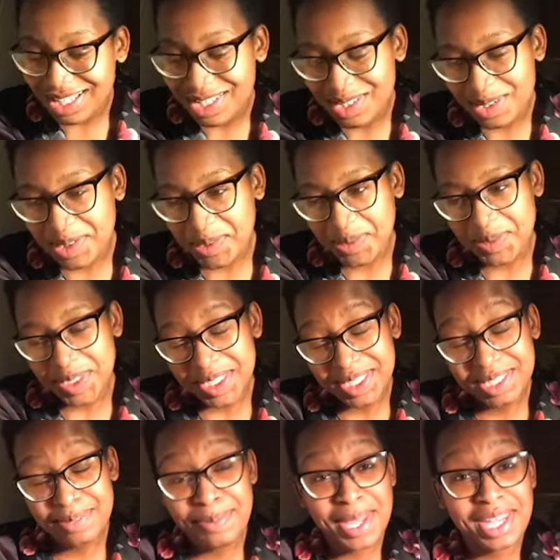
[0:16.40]
So
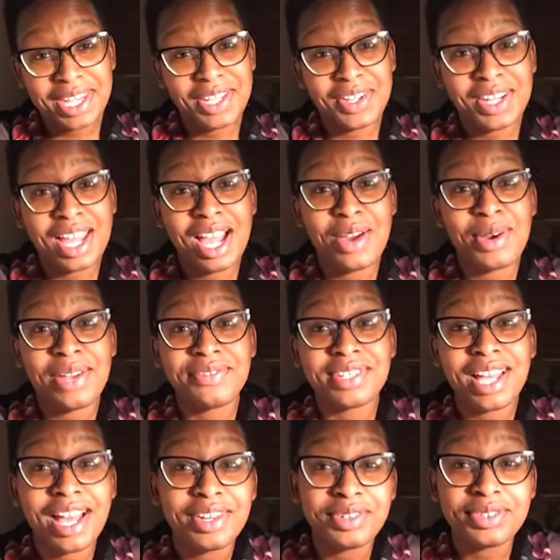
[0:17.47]
depending on how I've
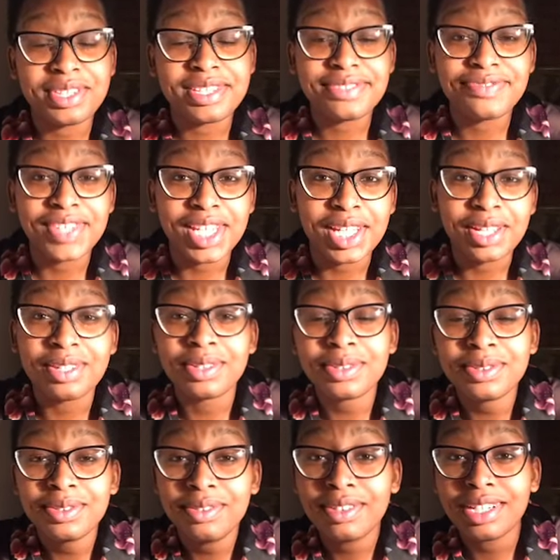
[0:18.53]
titled this
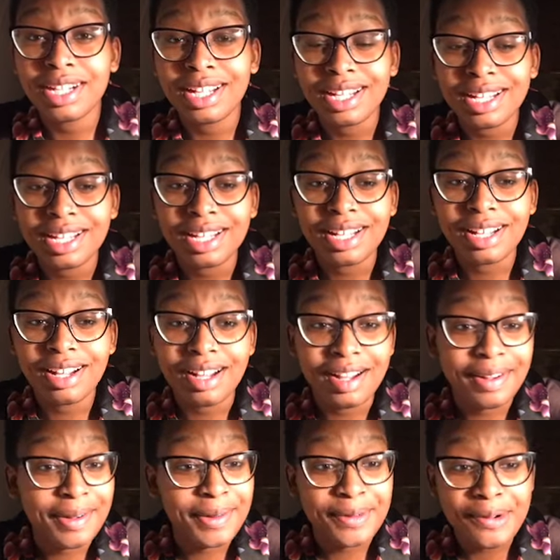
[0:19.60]
video,
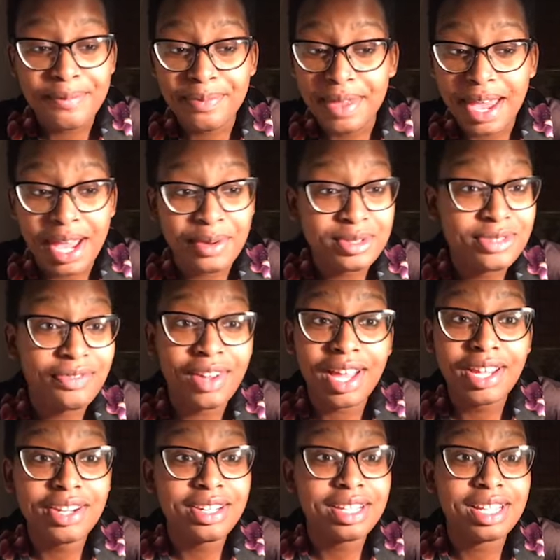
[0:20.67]
I was
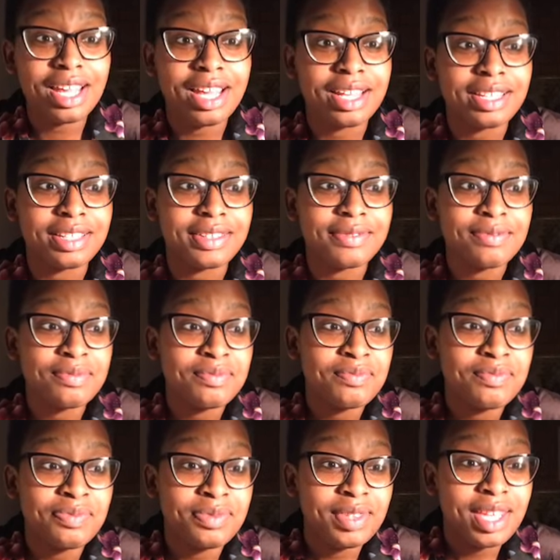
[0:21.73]
fired again.
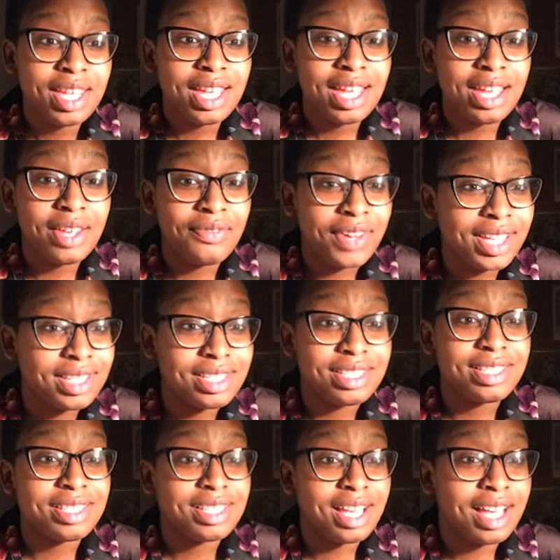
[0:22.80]
If I
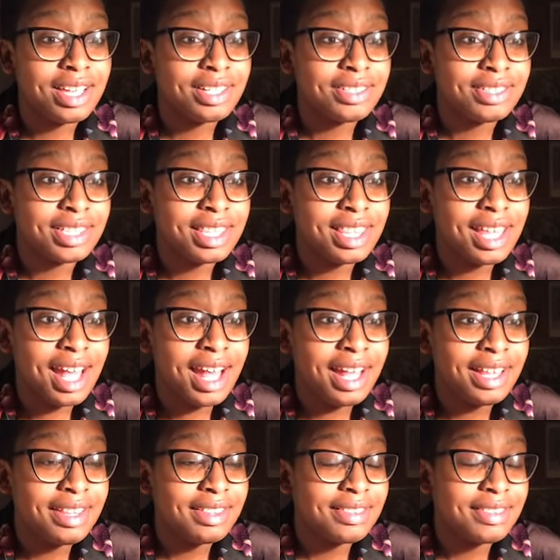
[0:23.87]
didn't title it
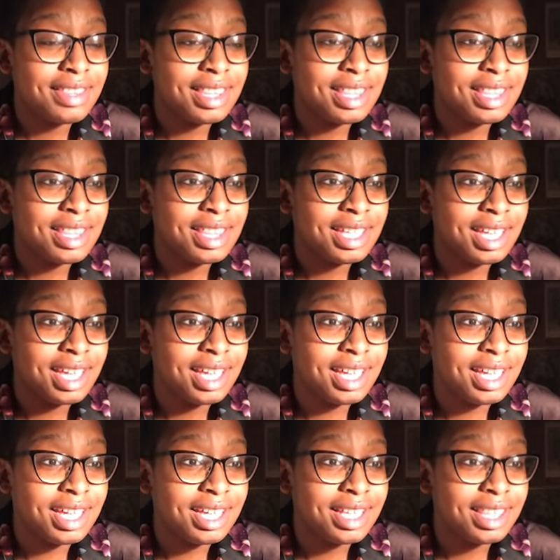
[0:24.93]
that,
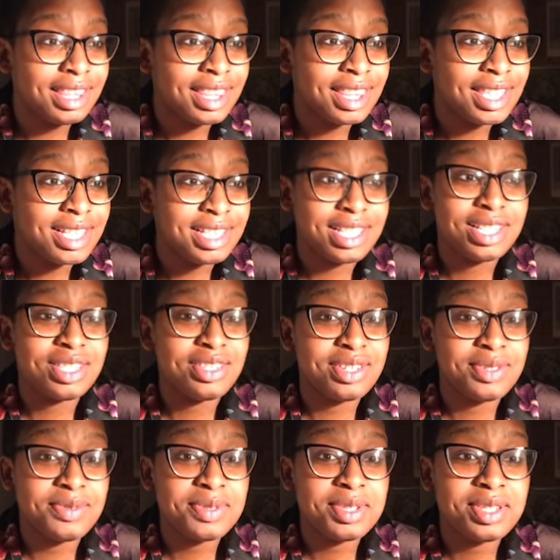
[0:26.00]
then this is
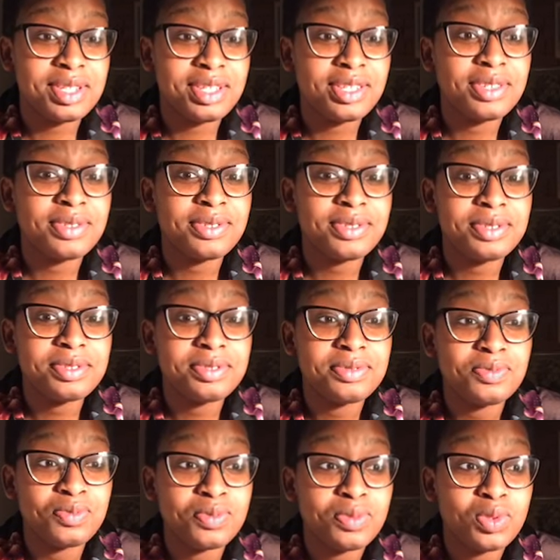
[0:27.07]
news to you.
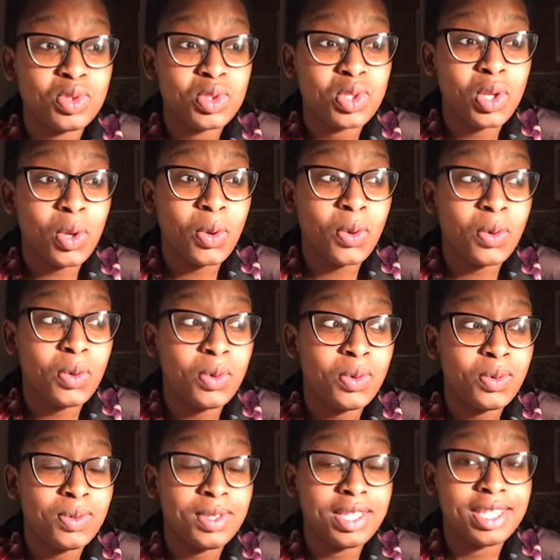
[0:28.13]

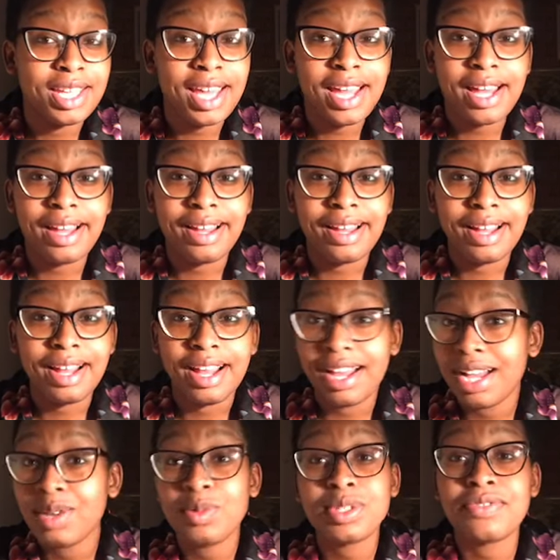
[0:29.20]
So, yeah.
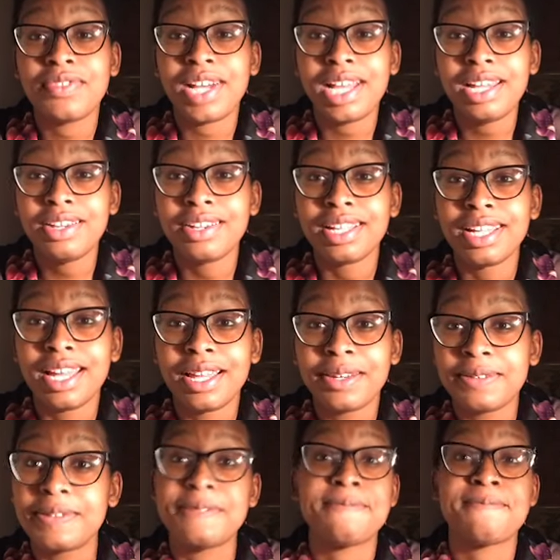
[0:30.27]
I was fired
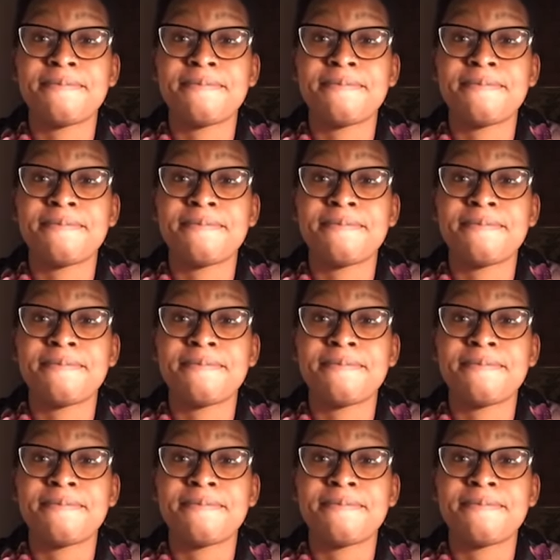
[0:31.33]
again.